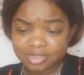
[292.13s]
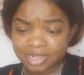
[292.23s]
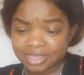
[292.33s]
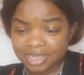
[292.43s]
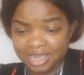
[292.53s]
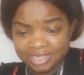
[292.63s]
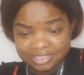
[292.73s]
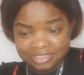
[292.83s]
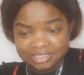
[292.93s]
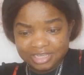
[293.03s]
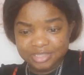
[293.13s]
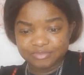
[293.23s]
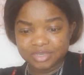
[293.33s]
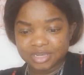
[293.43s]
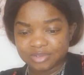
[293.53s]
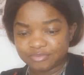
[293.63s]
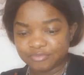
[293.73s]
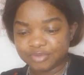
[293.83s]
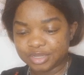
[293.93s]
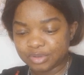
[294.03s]
Like I did say in the beginning of the
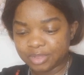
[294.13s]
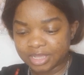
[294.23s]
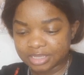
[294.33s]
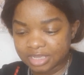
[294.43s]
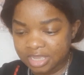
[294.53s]
video, like,